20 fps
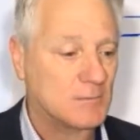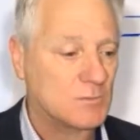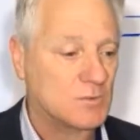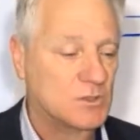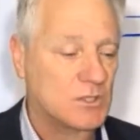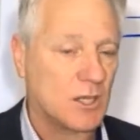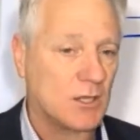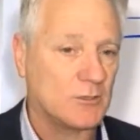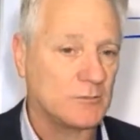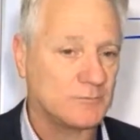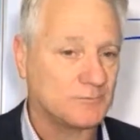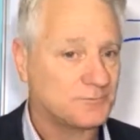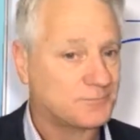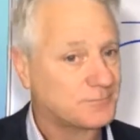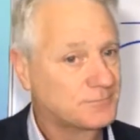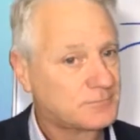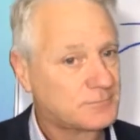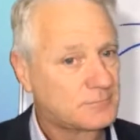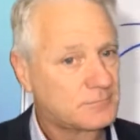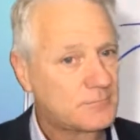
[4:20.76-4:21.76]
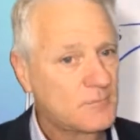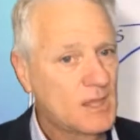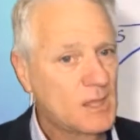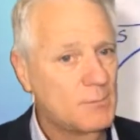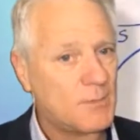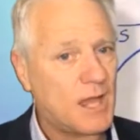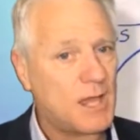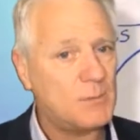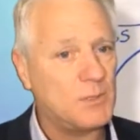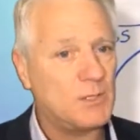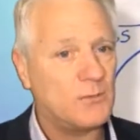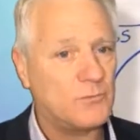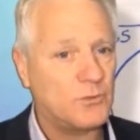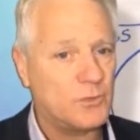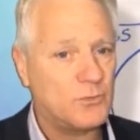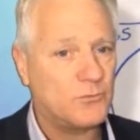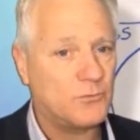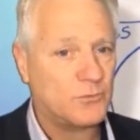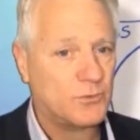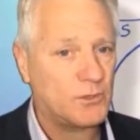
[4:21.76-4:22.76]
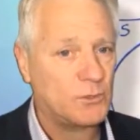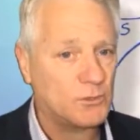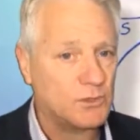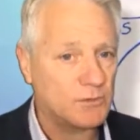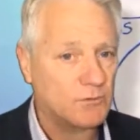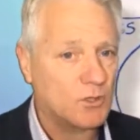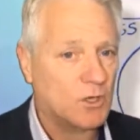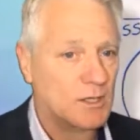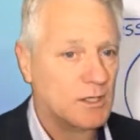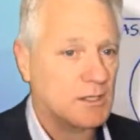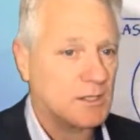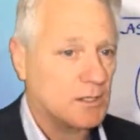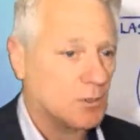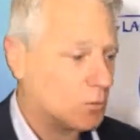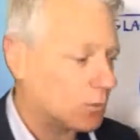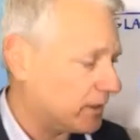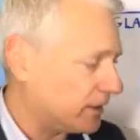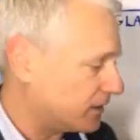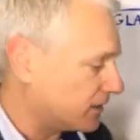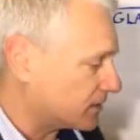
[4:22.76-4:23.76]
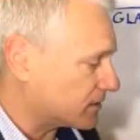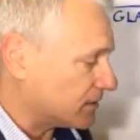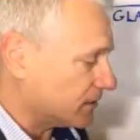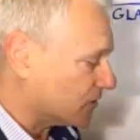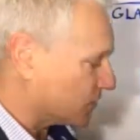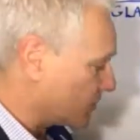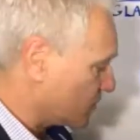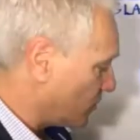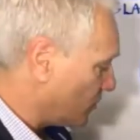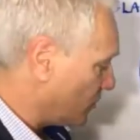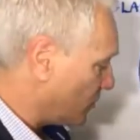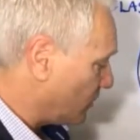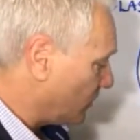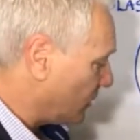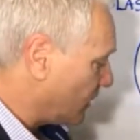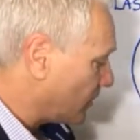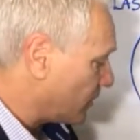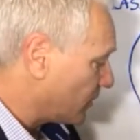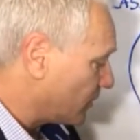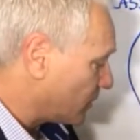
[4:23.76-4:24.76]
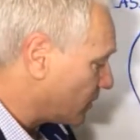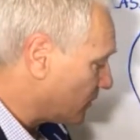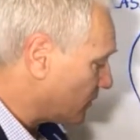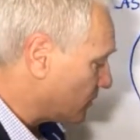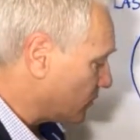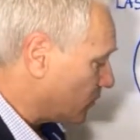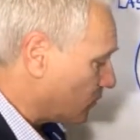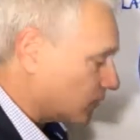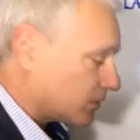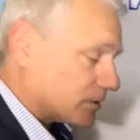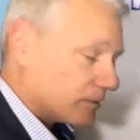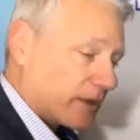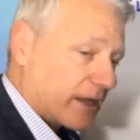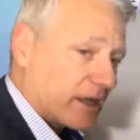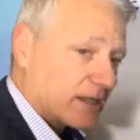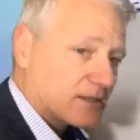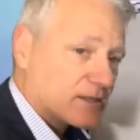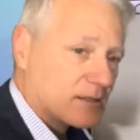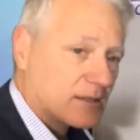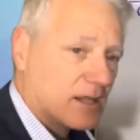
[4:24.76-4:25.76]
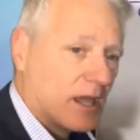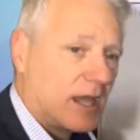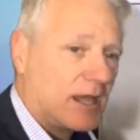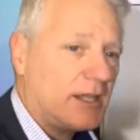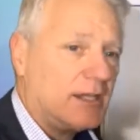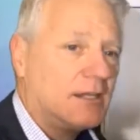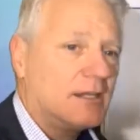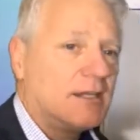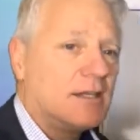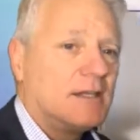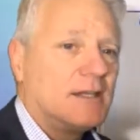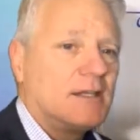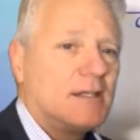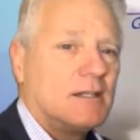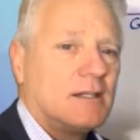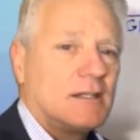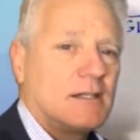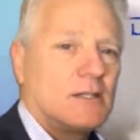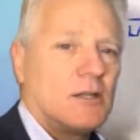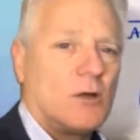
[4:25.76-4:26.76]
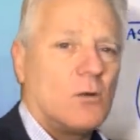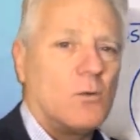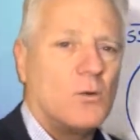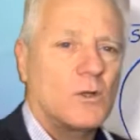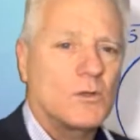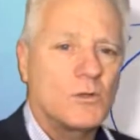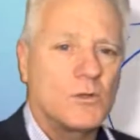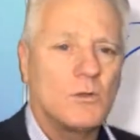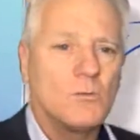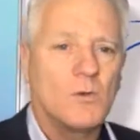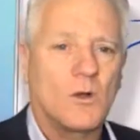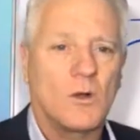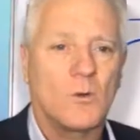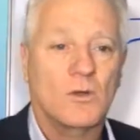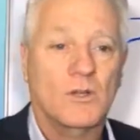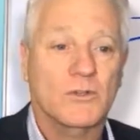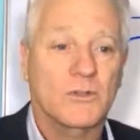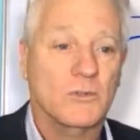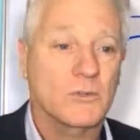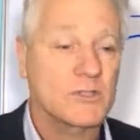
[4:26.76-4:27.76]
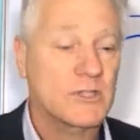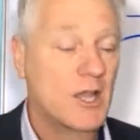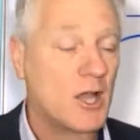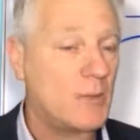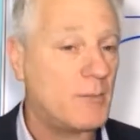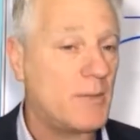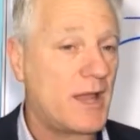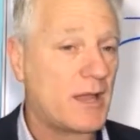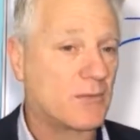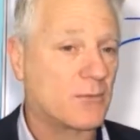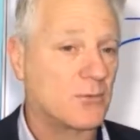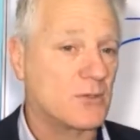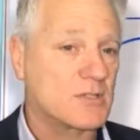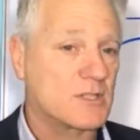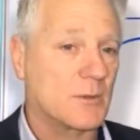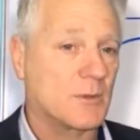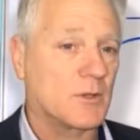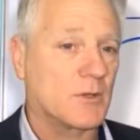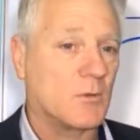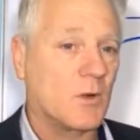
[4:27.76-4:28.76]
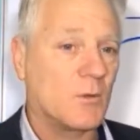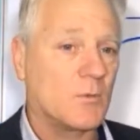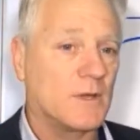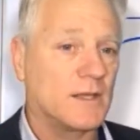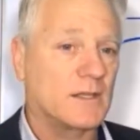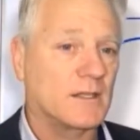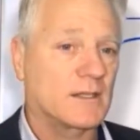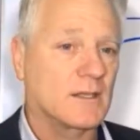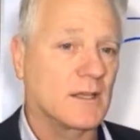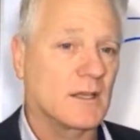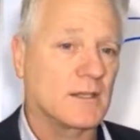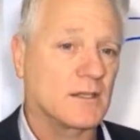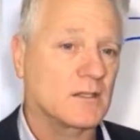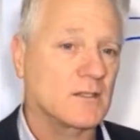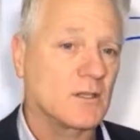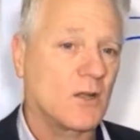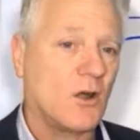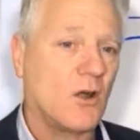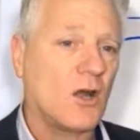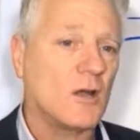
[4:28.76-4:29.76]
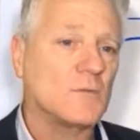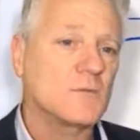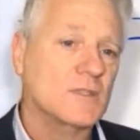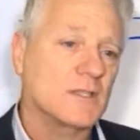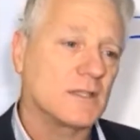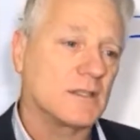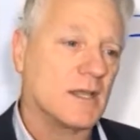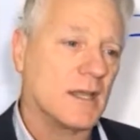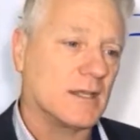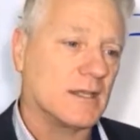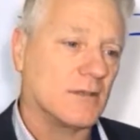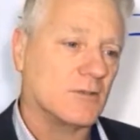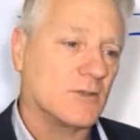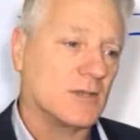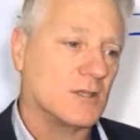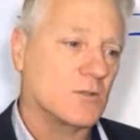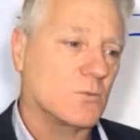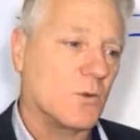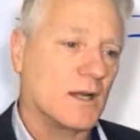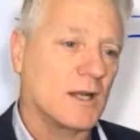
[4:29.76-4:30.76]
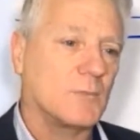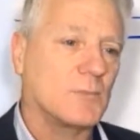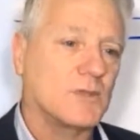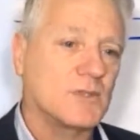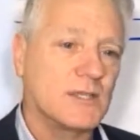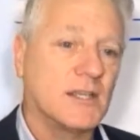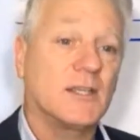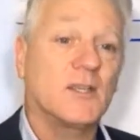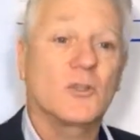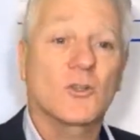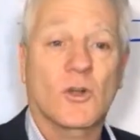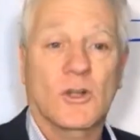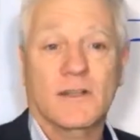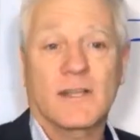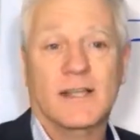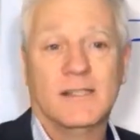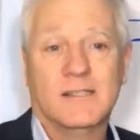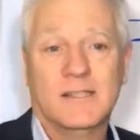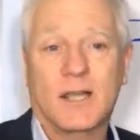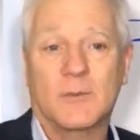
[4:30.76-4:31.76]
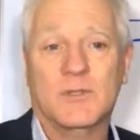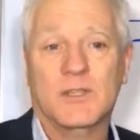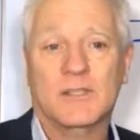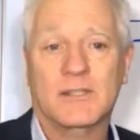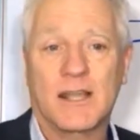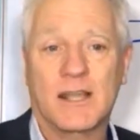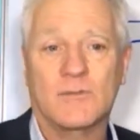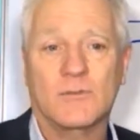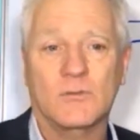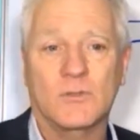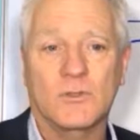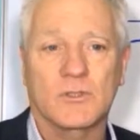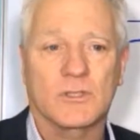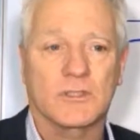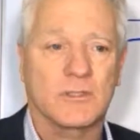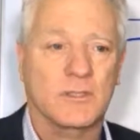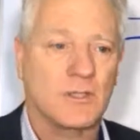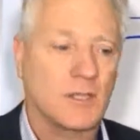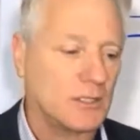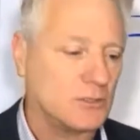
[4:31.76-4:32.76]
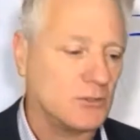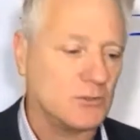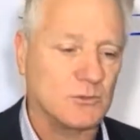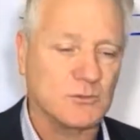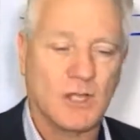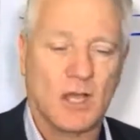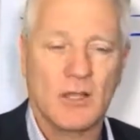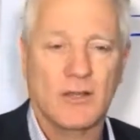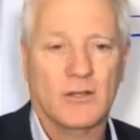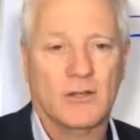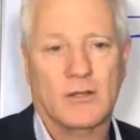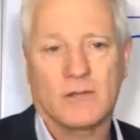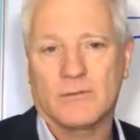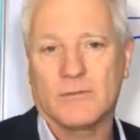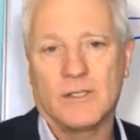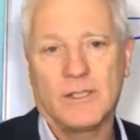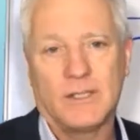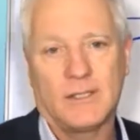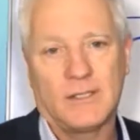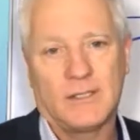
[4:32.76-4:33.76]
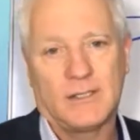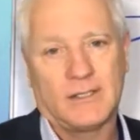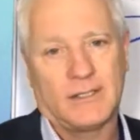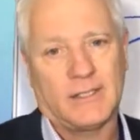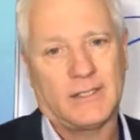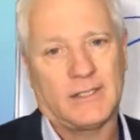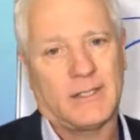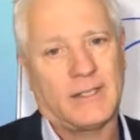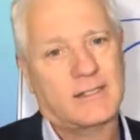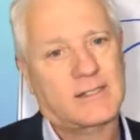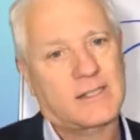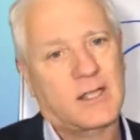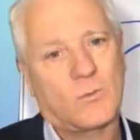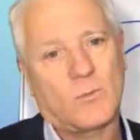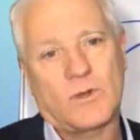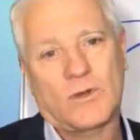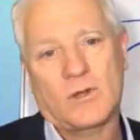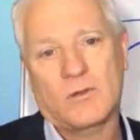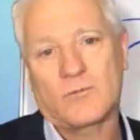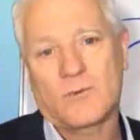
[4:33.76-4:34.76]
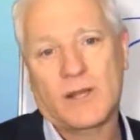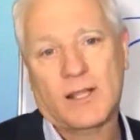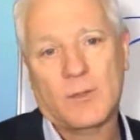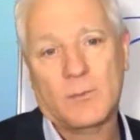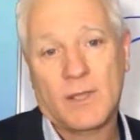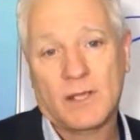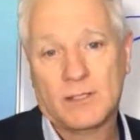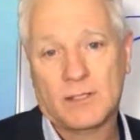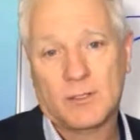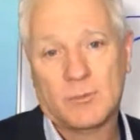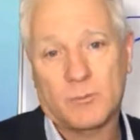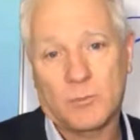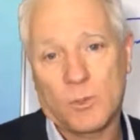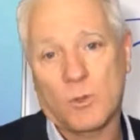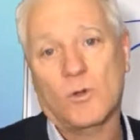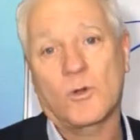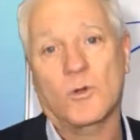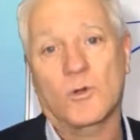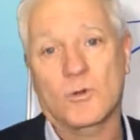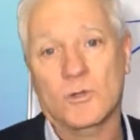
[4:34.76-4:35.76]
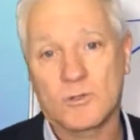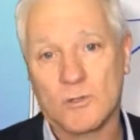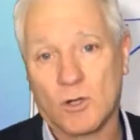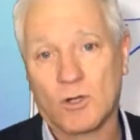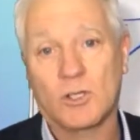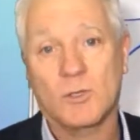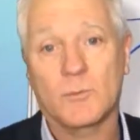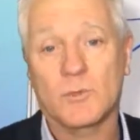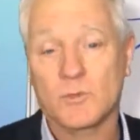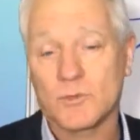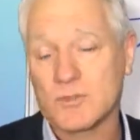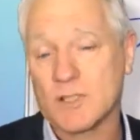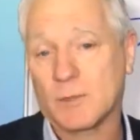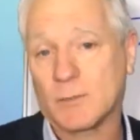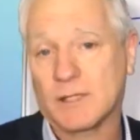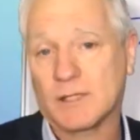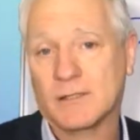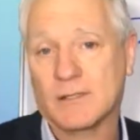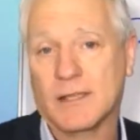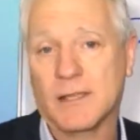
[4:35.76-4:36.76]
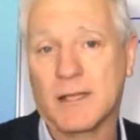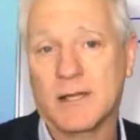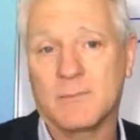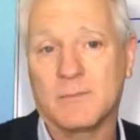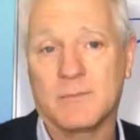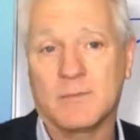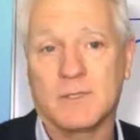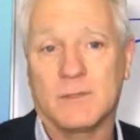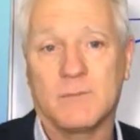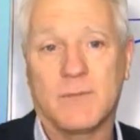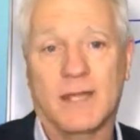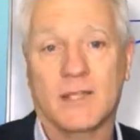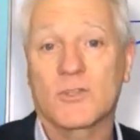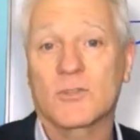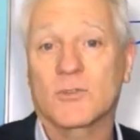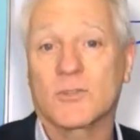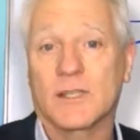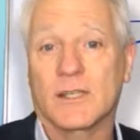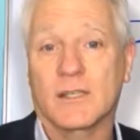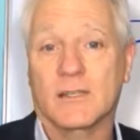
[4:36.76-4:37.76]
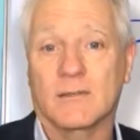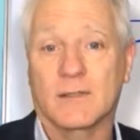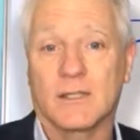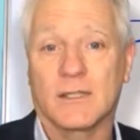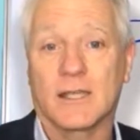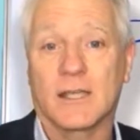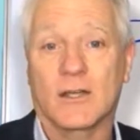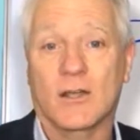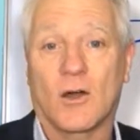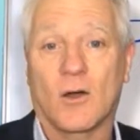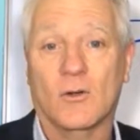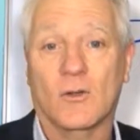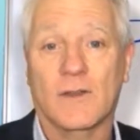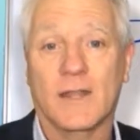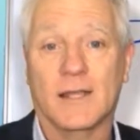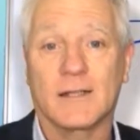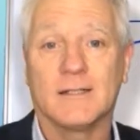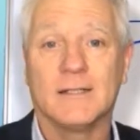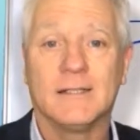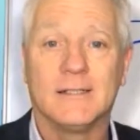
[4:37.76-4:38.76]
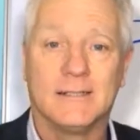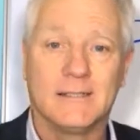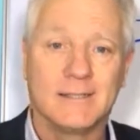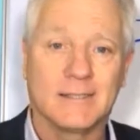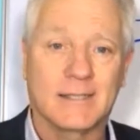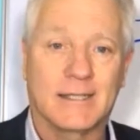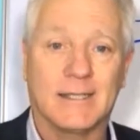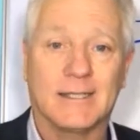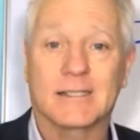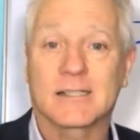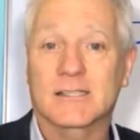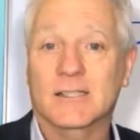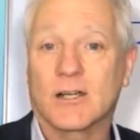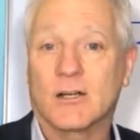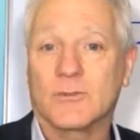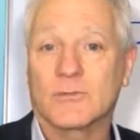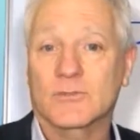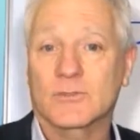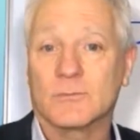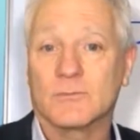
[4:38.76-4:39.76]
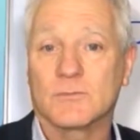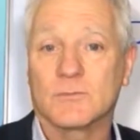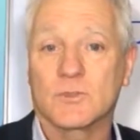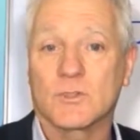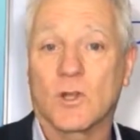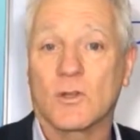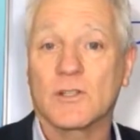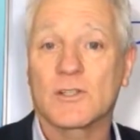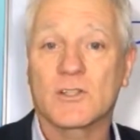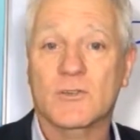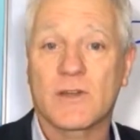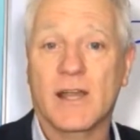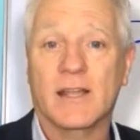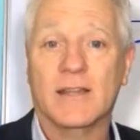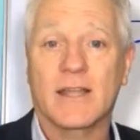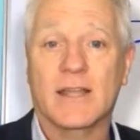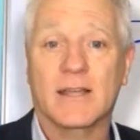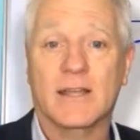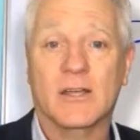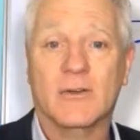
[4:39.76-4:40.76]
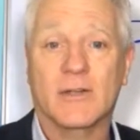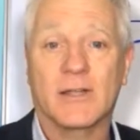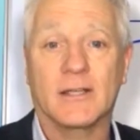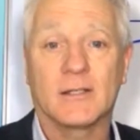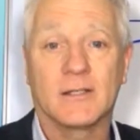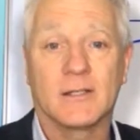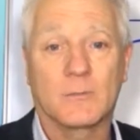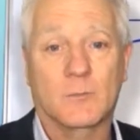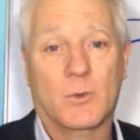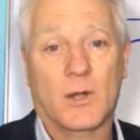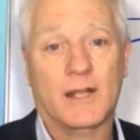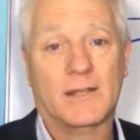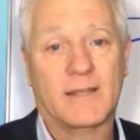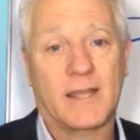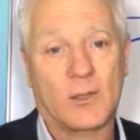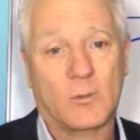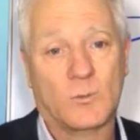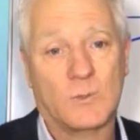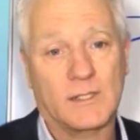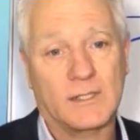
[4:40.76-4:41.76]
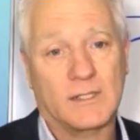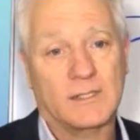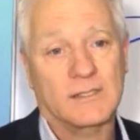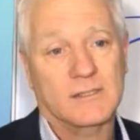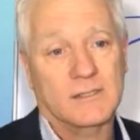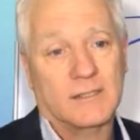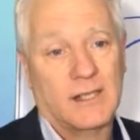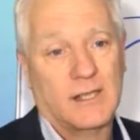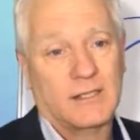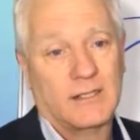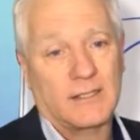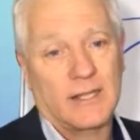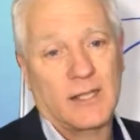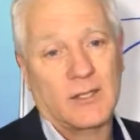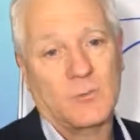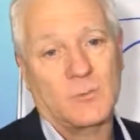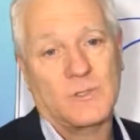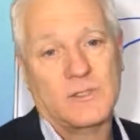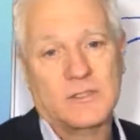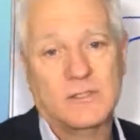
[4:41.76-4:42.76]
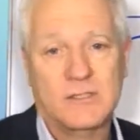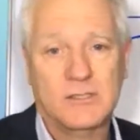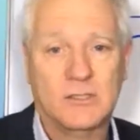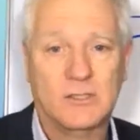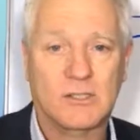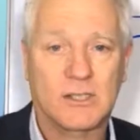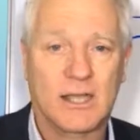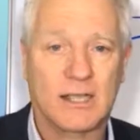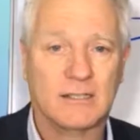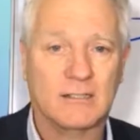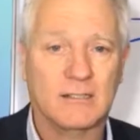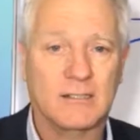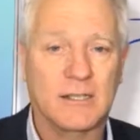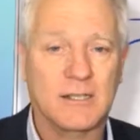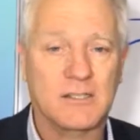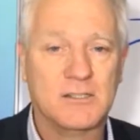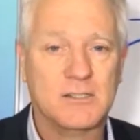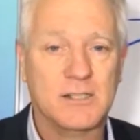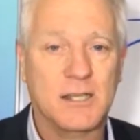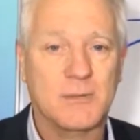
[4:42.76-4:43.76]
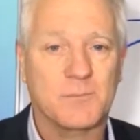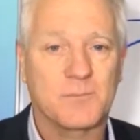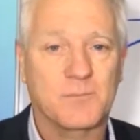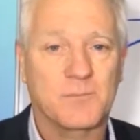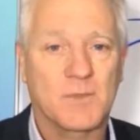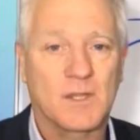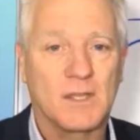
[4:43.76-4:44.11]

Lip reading: So maybe if you feel you've got a weakness in a certain area that I've talked about today, what you might want to do is go back through some of the 1 week at a times, and if there's one in particular on that subject, have a look at it, and you'll know that in there somewhere I've recommended a book or a document or something, and make sure you get hold of that, get yourself some knowledge around that area, break that weakness and allow the business to take the next step.